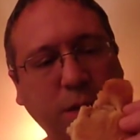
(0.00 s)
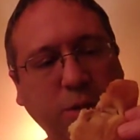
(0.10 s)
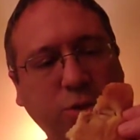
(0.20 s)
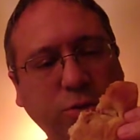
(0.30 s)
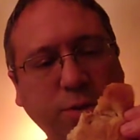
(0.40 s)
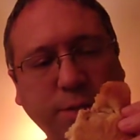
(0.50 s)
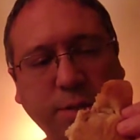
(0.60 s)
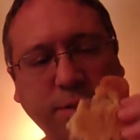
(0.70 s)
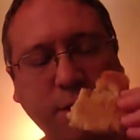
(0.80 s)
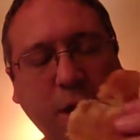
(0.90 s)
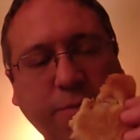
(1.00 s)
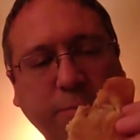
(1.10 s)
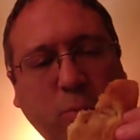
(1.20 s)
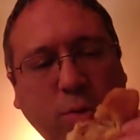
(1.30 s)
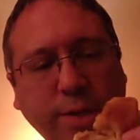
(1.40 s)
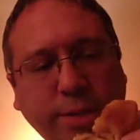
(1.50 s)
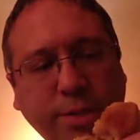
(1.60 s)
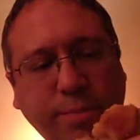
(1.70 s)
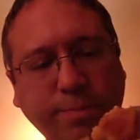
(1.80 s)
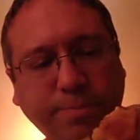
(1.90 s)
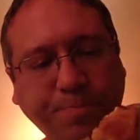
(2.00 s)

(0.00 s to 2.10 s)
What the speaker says: Texture is soft, moist,